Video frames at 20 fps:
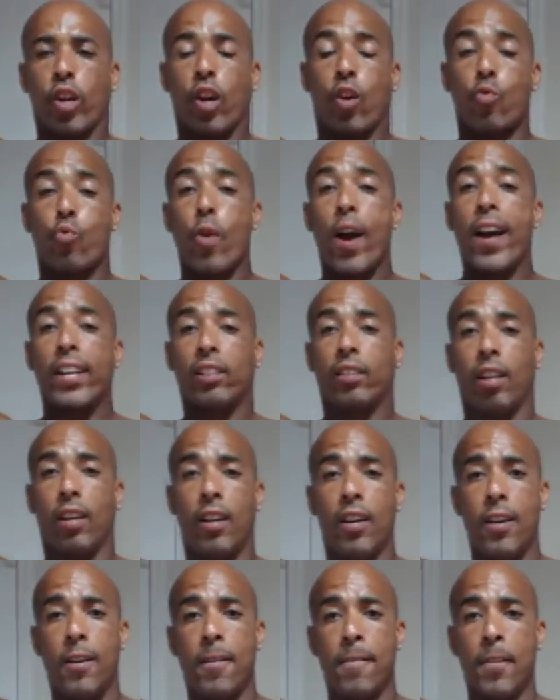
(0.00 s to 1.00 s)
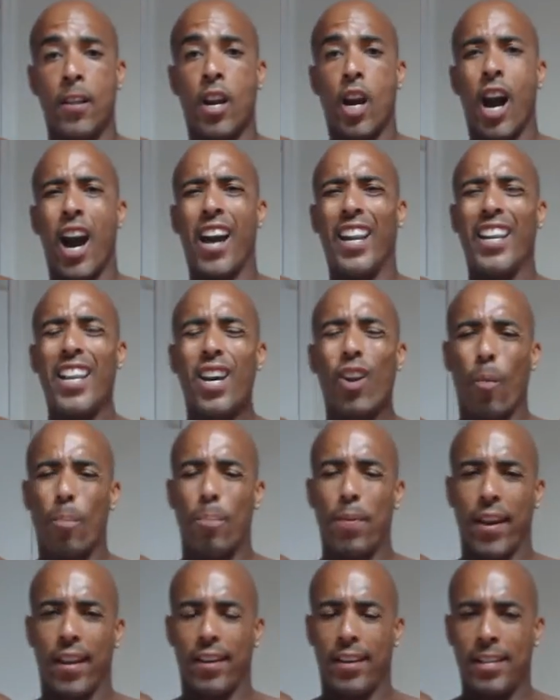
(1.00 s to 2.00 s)
So we're going to rest a
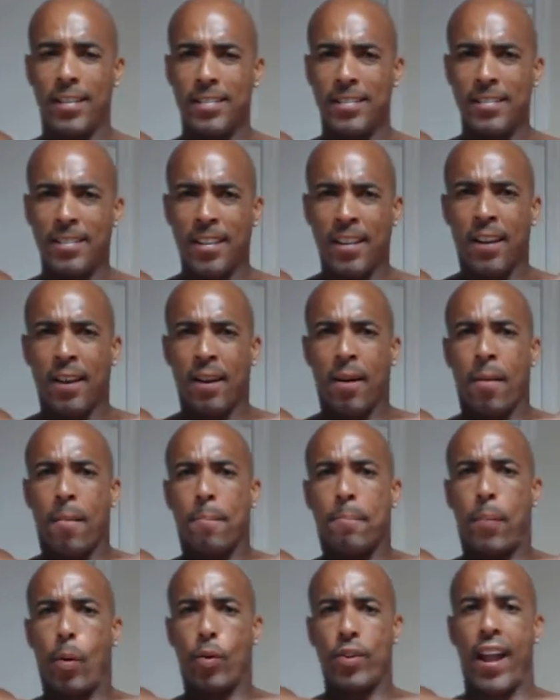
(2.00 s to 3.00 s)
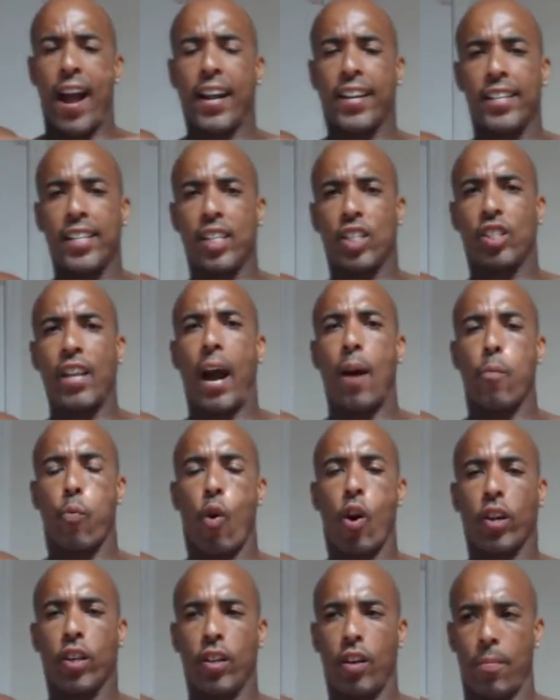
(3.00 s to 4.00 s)
little bit, but we're not going to
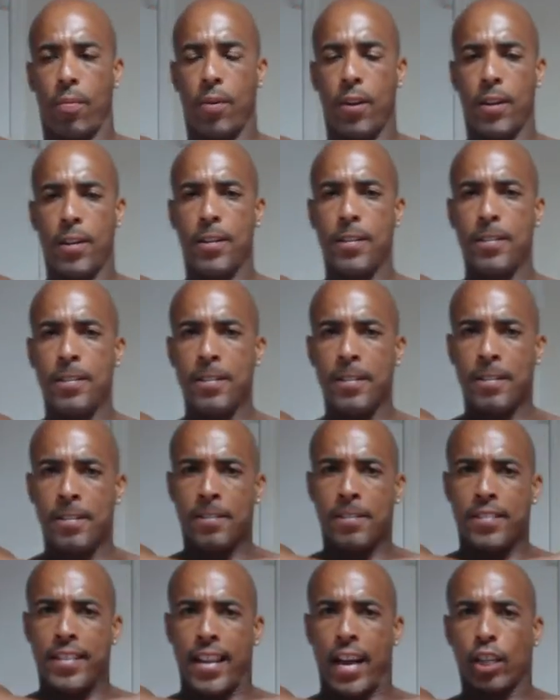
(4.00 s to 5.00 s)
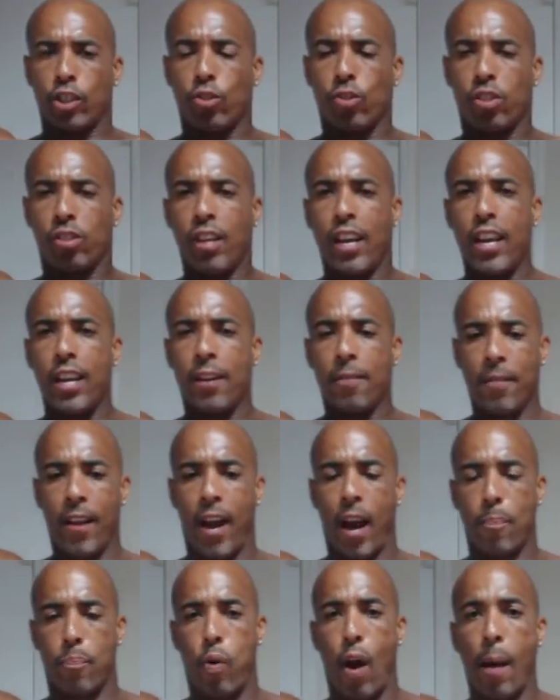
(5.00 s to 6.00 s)
stop working them. Now as you
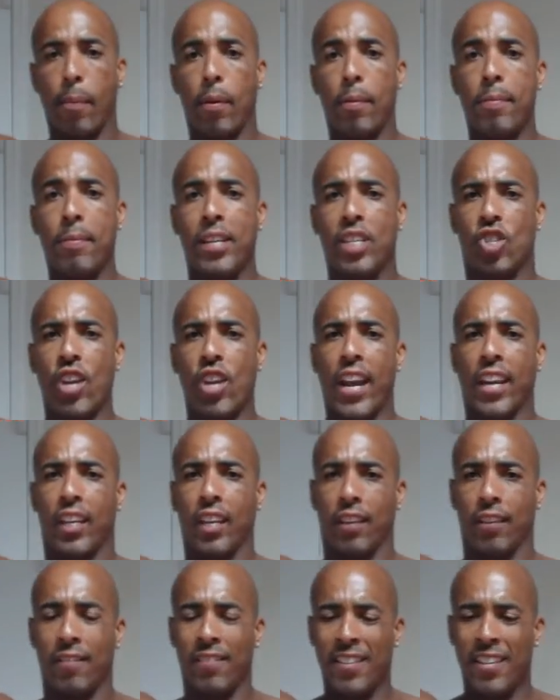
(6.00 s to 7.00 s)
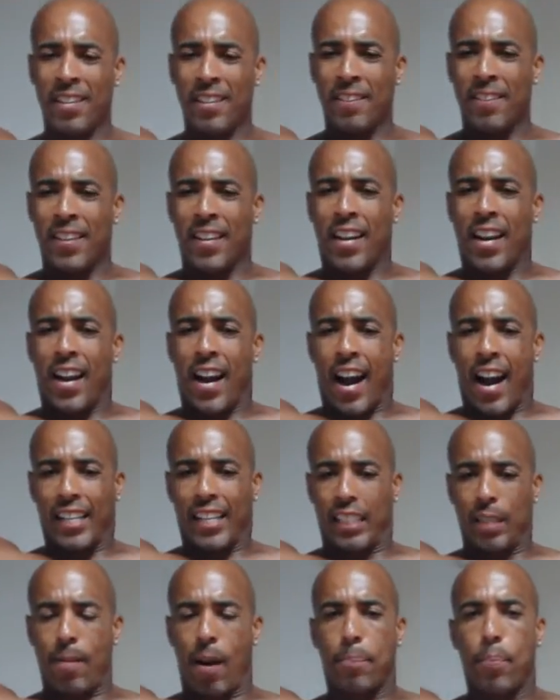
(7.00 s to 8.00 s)
see, I'll probably be shaking.
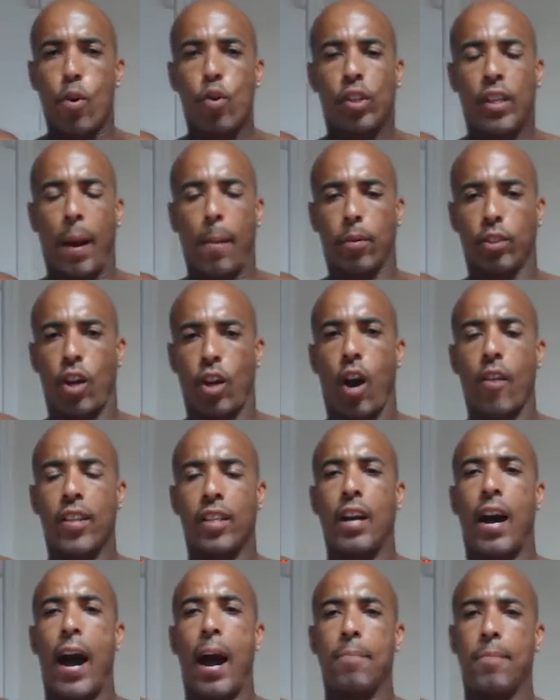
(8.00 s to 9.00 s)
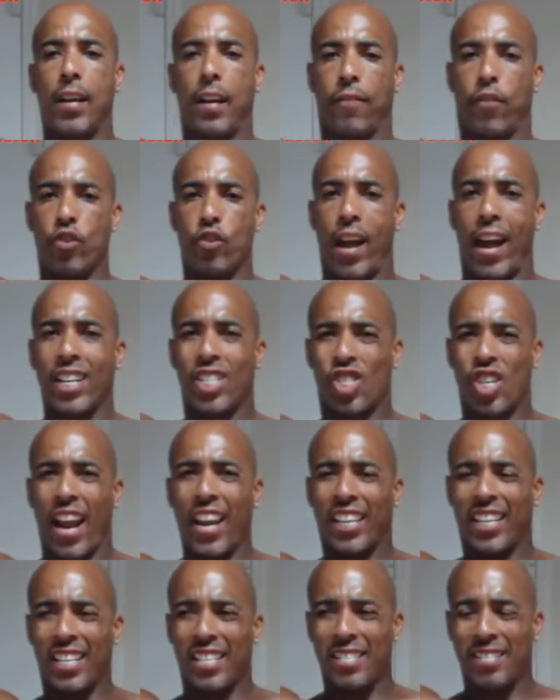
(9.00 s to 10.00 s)
I tell my boot campers all the time that if you're
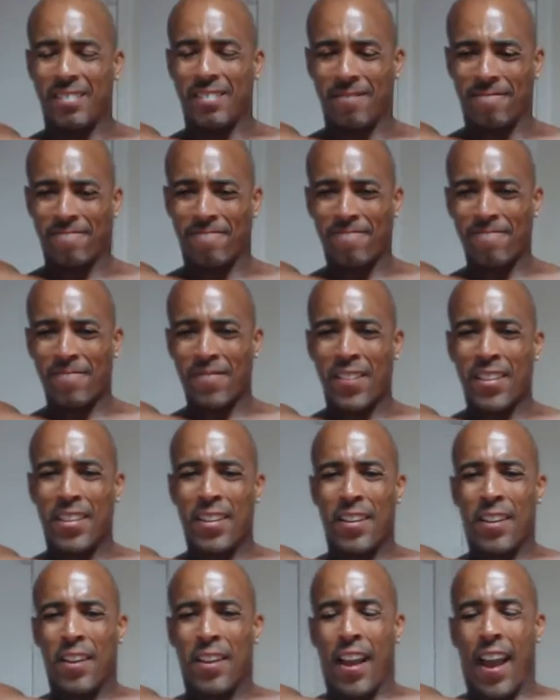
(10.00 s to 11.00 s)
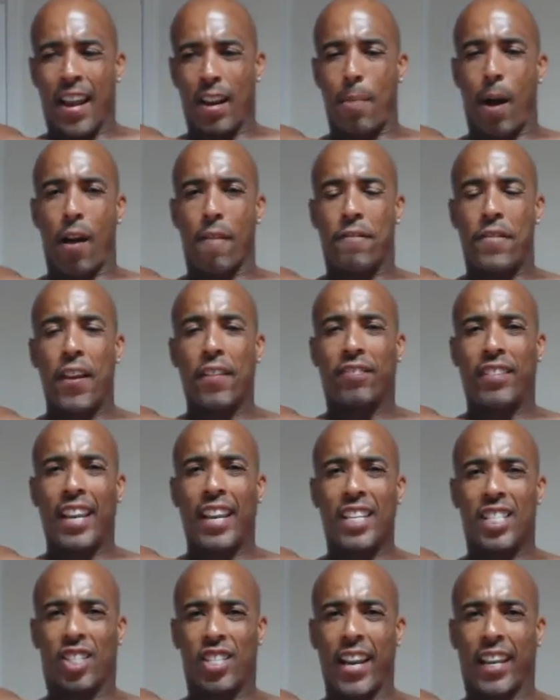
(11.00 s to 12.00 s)
not shaking, at about
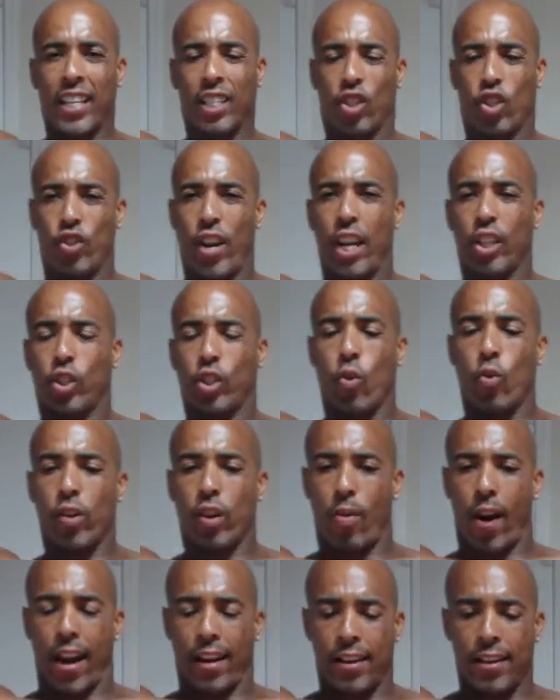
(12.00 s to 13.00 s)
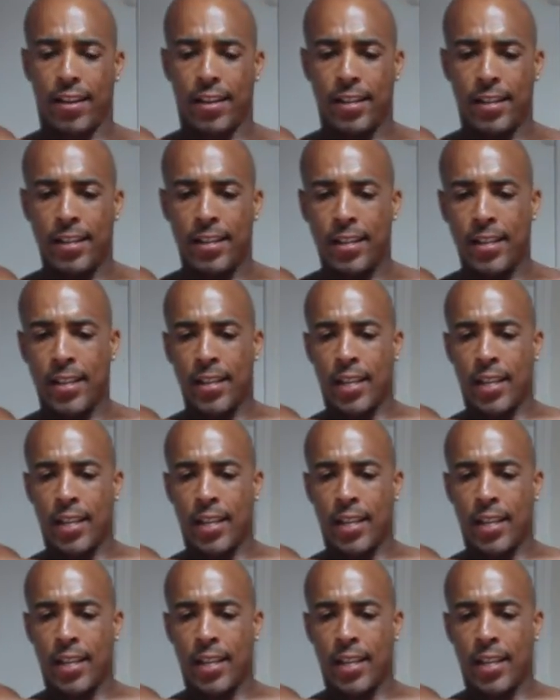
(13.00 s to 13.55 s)
fifteen seconds, you're not doing it right.